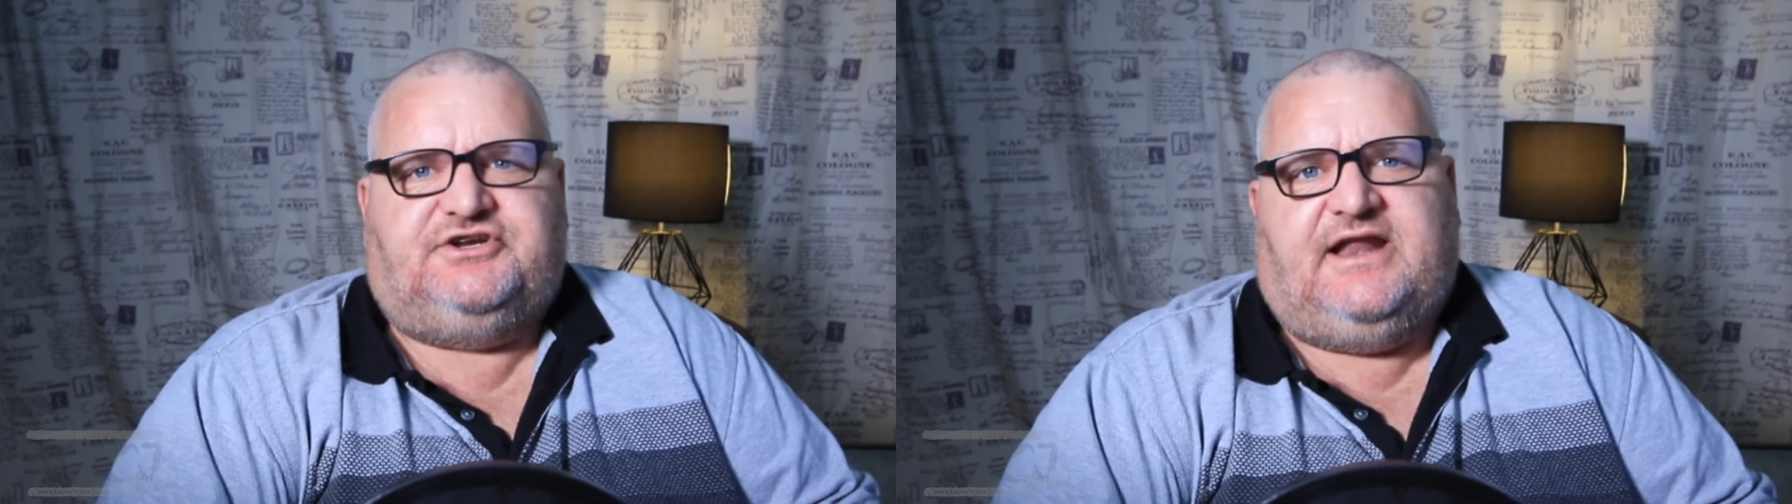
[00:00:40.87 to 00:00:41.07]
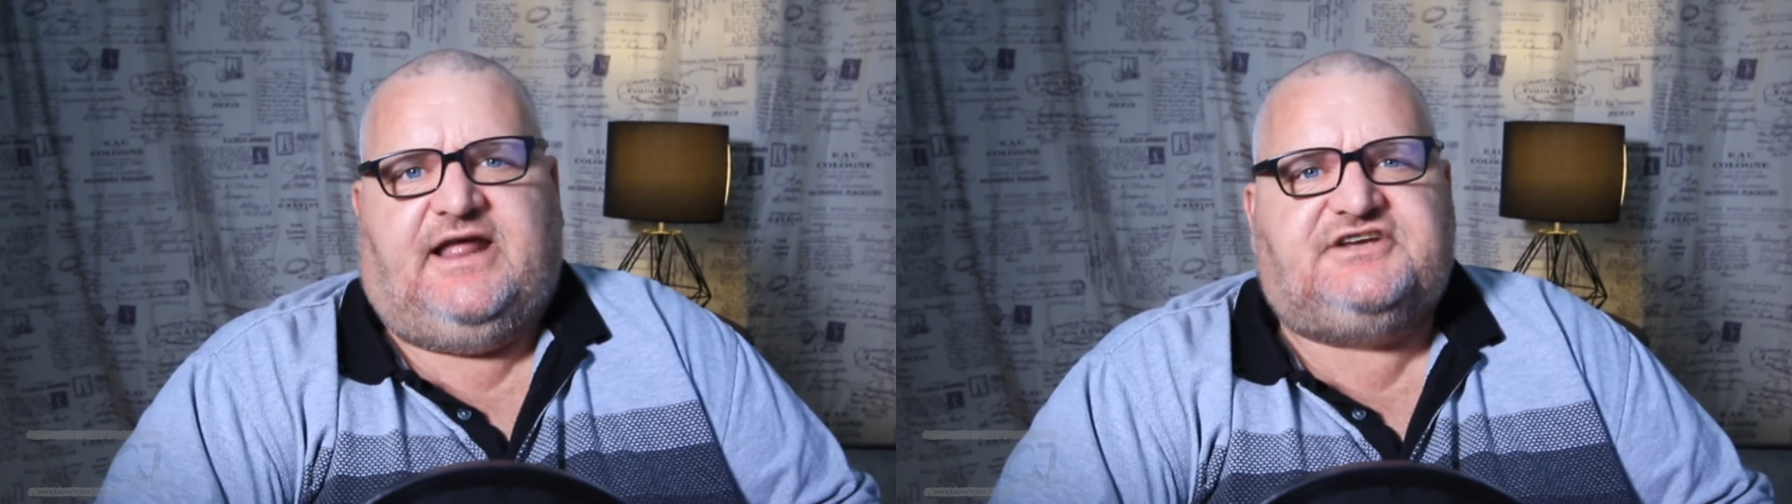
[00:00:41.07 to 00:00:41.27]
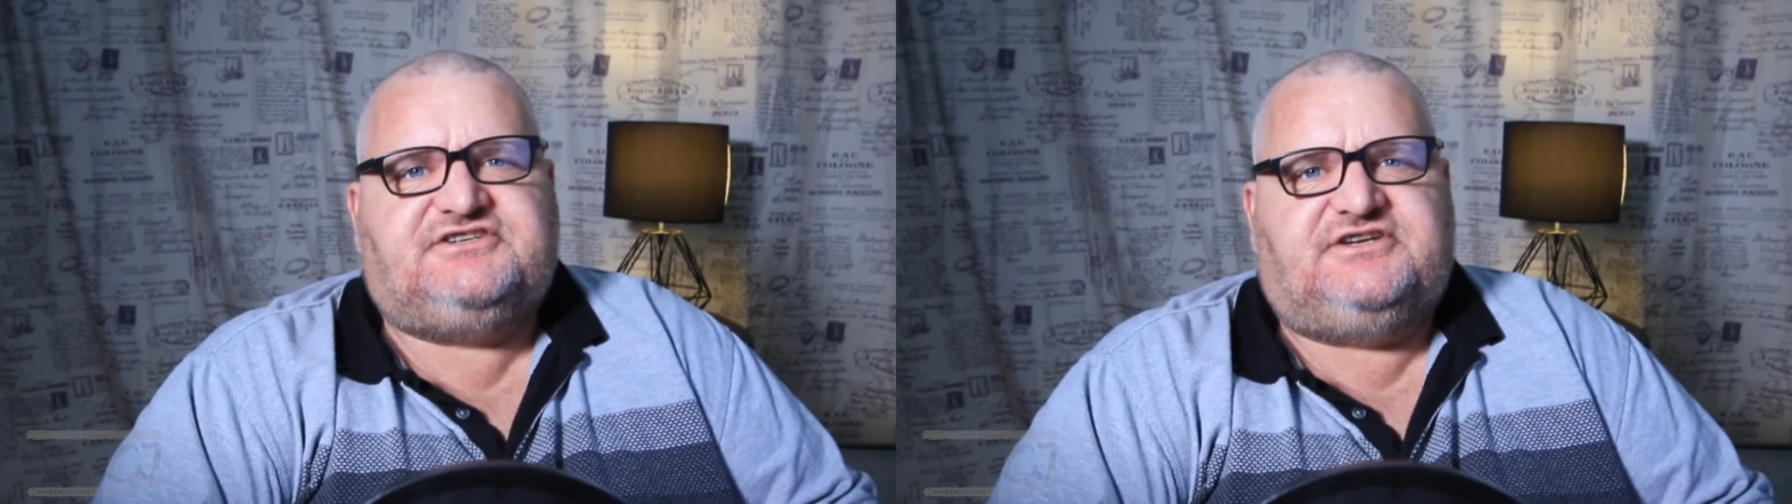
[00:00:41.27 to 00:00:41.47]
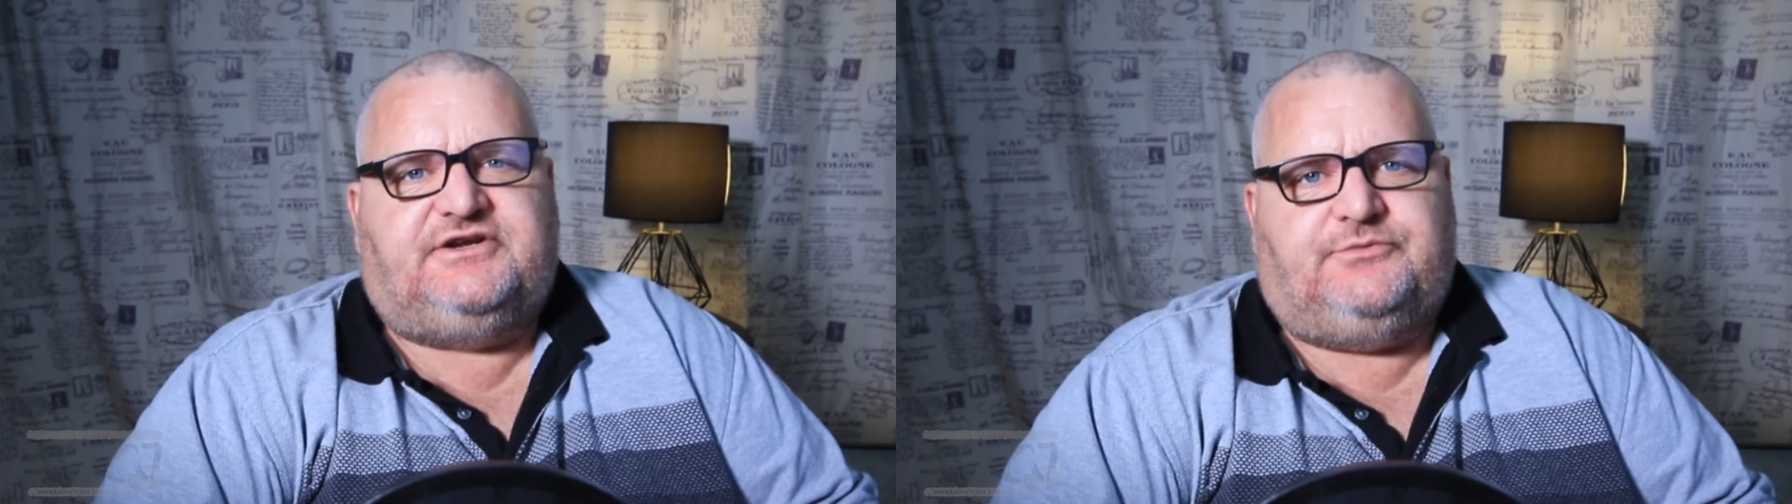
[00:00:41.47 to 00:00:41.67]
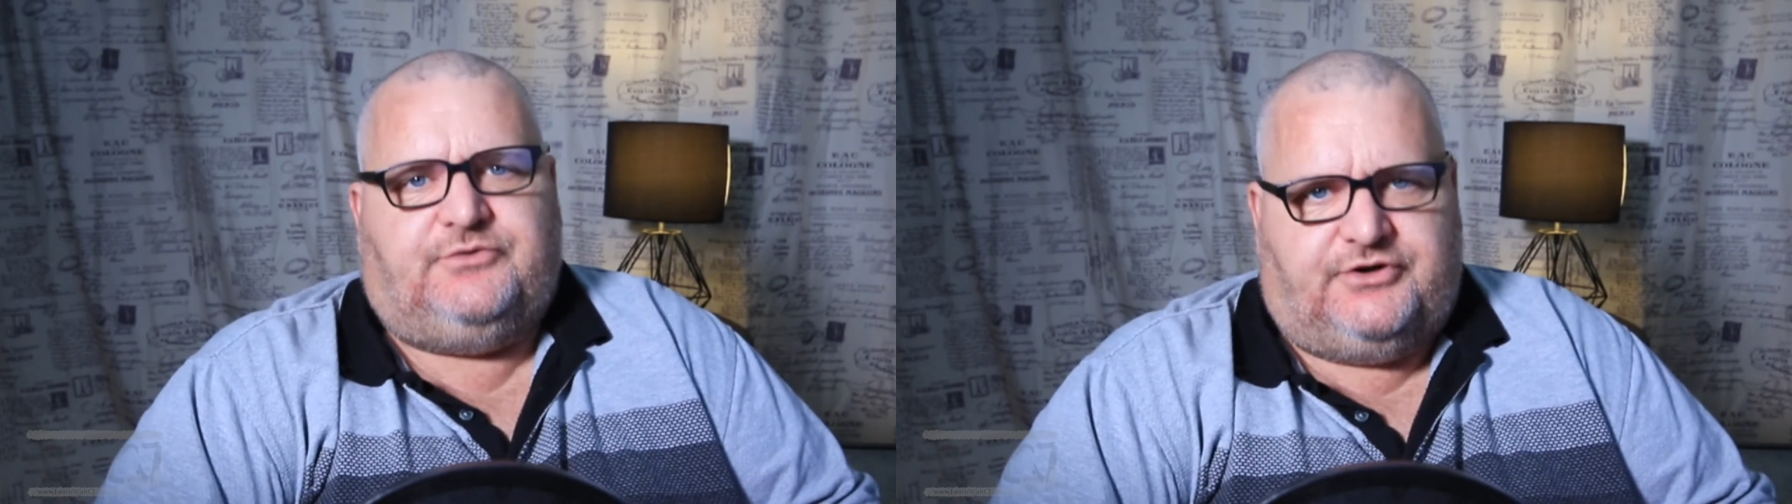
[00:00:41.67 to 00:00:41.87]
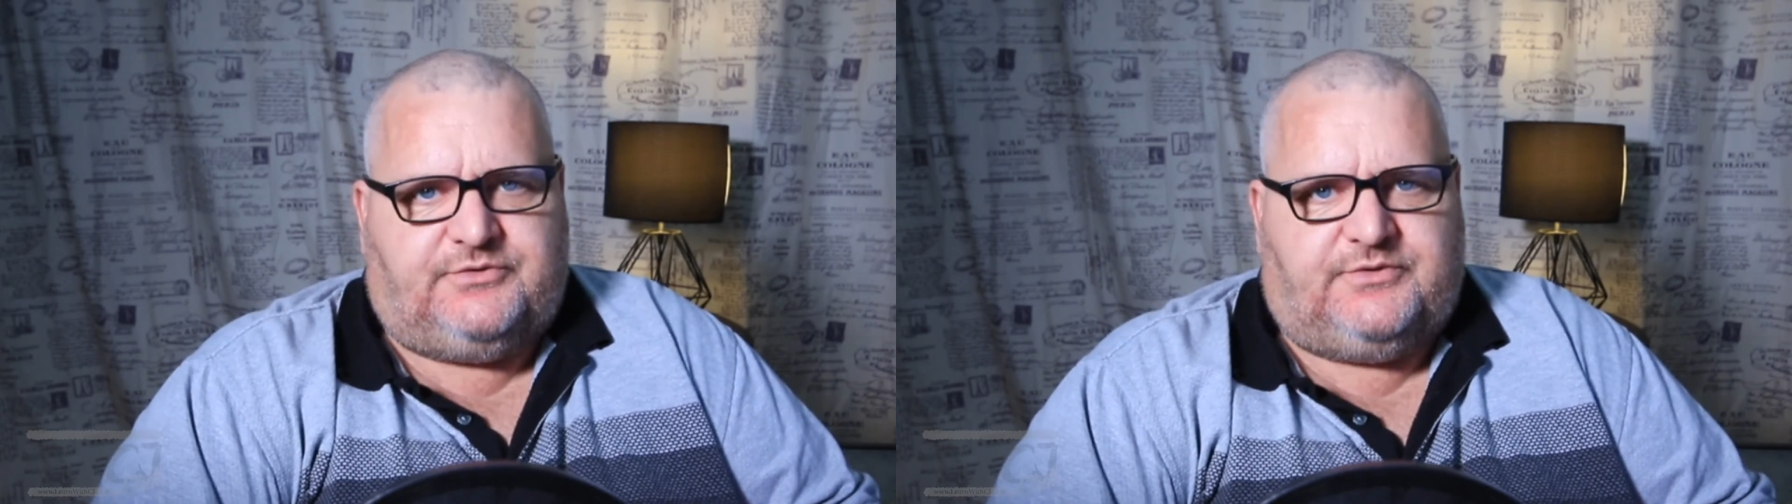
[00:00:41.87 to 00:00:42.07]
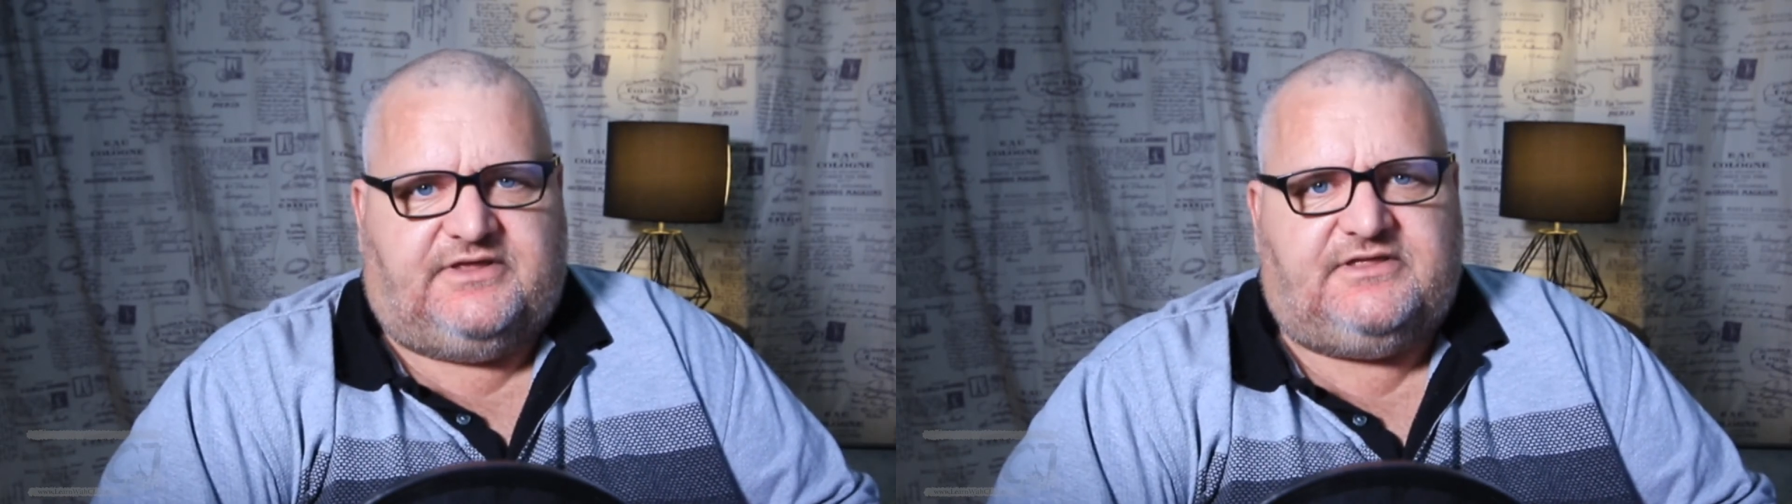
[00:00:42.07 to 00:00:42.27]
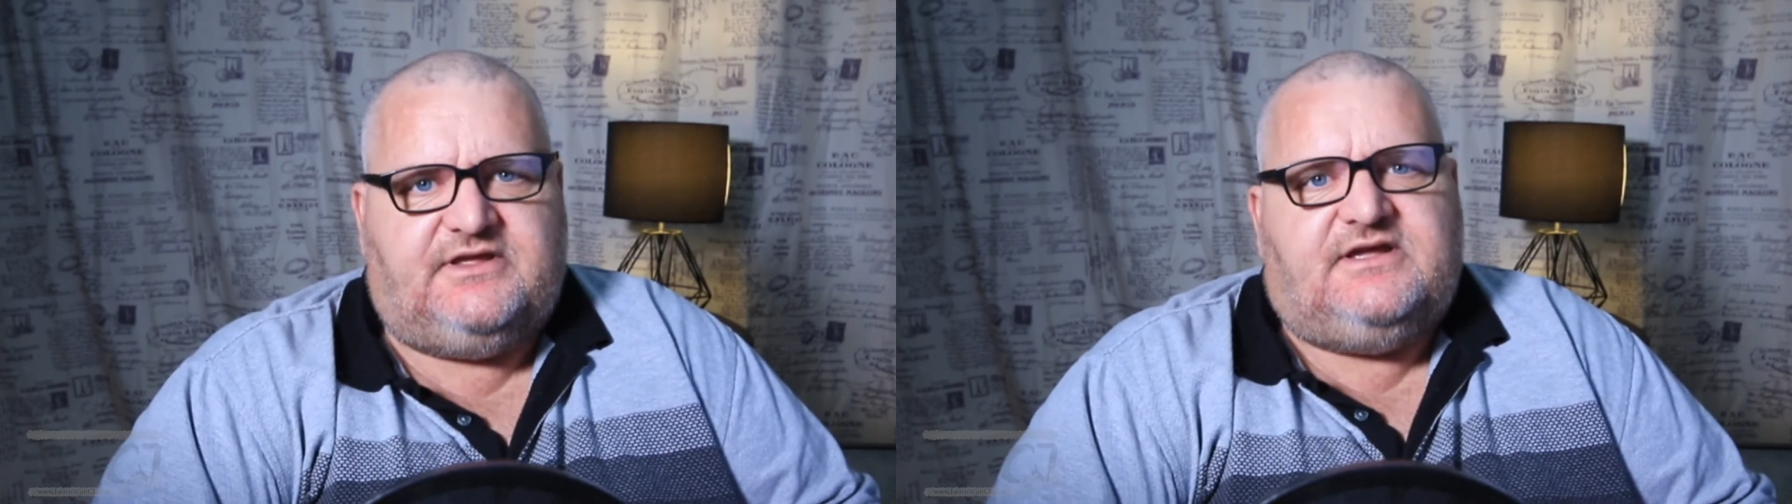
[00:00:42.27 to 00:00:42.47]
can actually work with.